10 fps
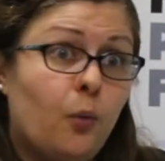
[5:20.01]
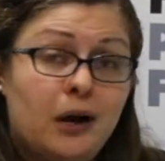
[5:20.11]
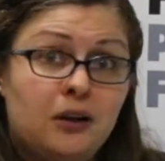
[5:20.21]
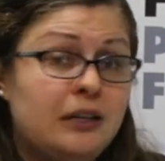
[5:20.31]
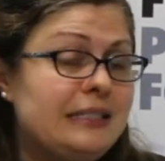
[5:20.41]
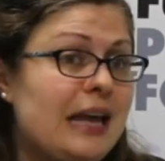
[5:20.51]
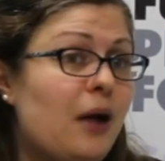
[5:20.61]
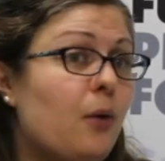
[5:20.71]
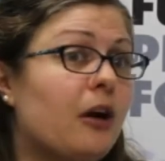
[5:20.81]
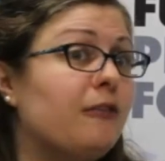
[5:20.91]
wireless
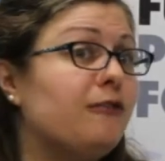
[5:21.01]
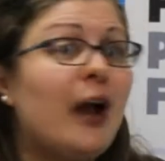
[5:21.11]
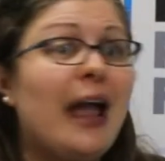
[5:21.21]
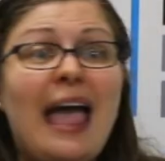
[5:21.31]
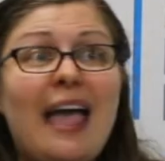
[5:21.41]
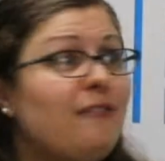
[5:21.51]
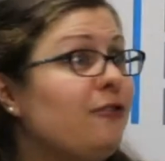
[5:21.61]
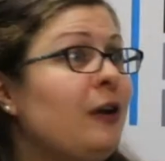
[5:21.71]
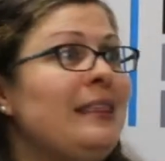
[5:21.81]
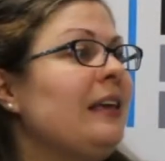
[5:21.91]
network for
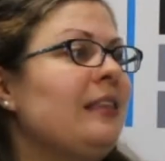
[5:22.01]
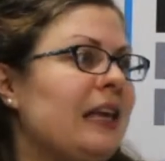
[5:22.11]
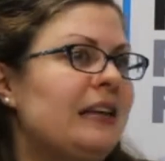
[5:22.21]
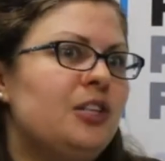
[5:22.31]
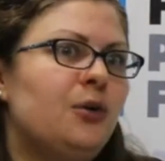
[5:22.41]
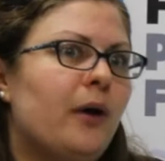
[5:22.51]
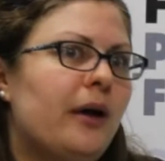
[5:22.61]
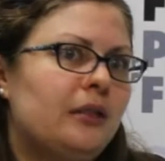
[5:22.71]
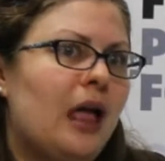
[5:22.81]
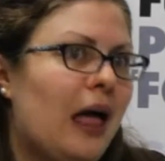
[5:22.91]
everything they do
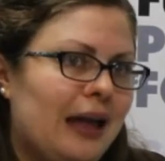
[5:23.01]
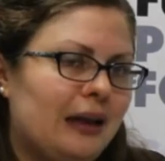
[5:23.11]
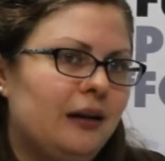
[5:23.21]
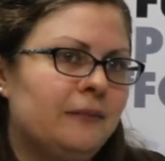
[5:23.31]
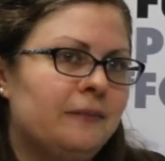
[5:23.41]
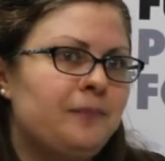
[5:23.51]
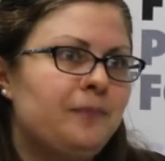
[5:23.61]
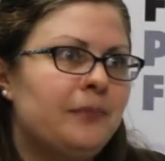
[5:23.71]
online.